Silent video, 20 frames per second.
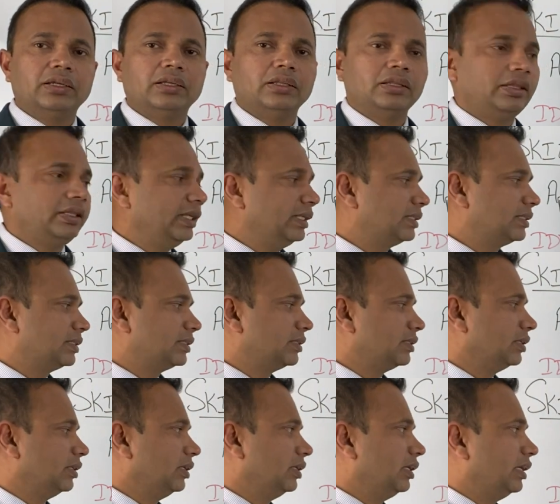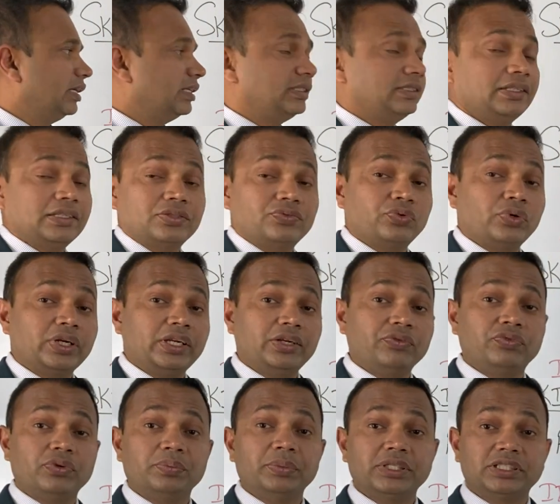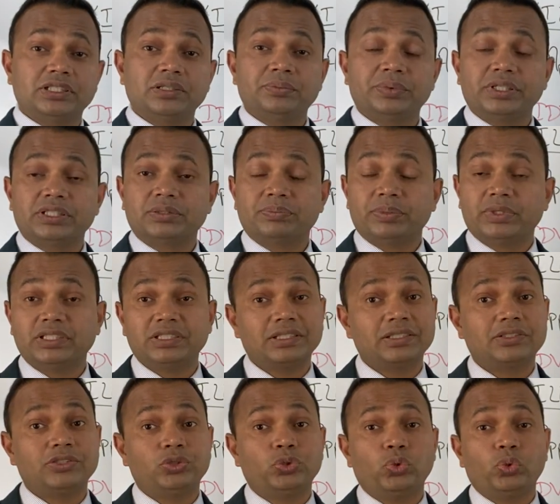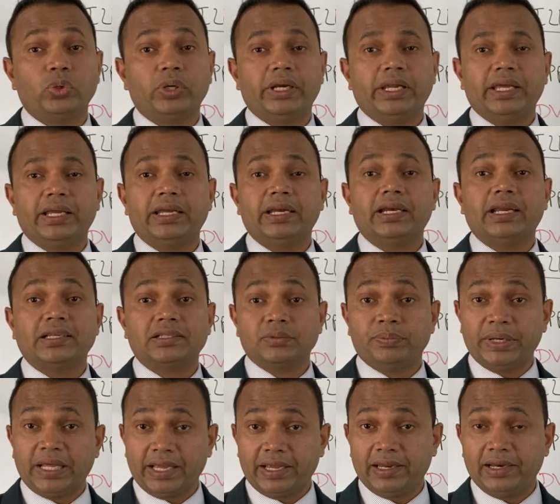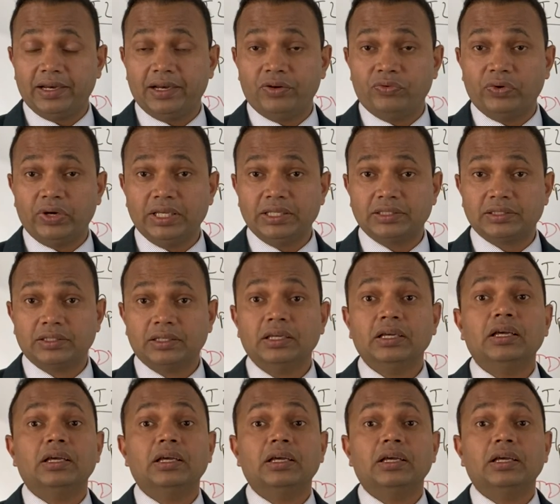This is just for information purposes. Don't take it as a blanket advice.